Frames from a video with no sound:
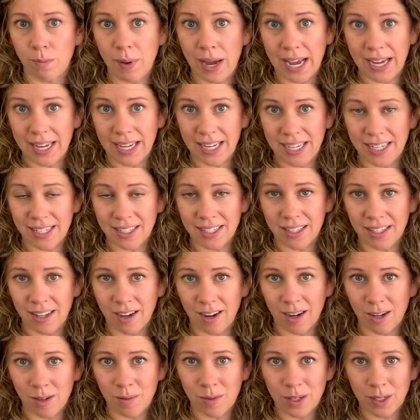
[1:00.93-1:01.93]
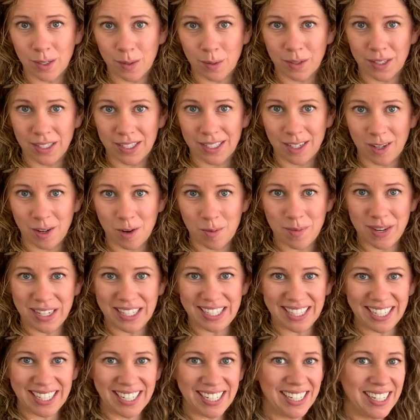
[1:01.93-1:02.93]
back into the hardware so it doesn't go
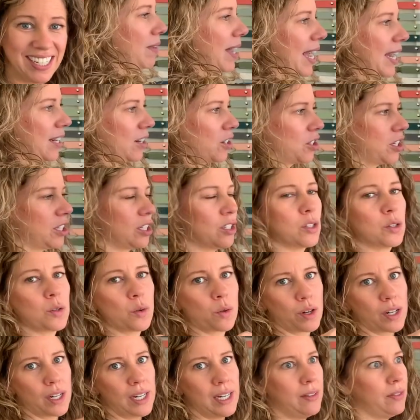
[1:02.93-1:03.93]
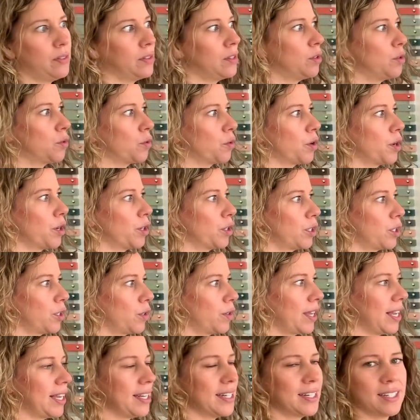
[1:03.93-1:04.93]
missing. I actually store it in the drawer so
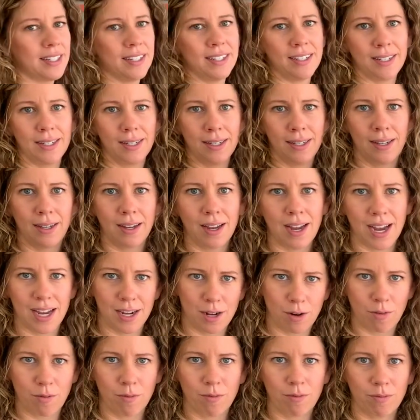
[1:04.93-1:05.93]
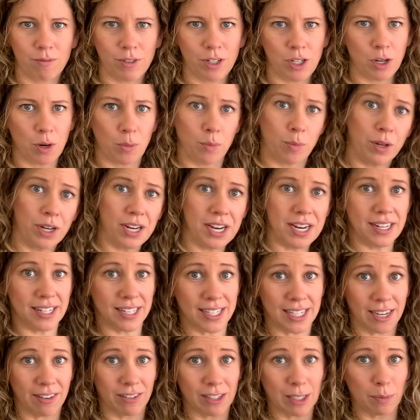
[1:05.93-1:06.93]
that I don't, put it in a
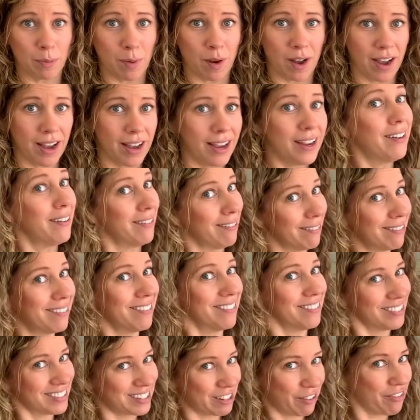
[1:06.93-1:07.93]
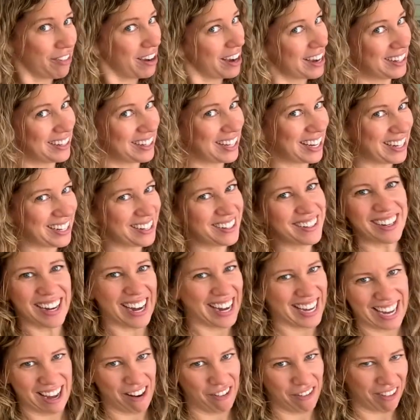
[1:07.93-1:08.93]
safe spot to find later and I
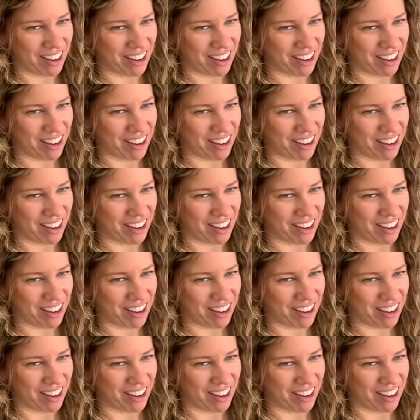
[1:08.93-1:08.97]
can't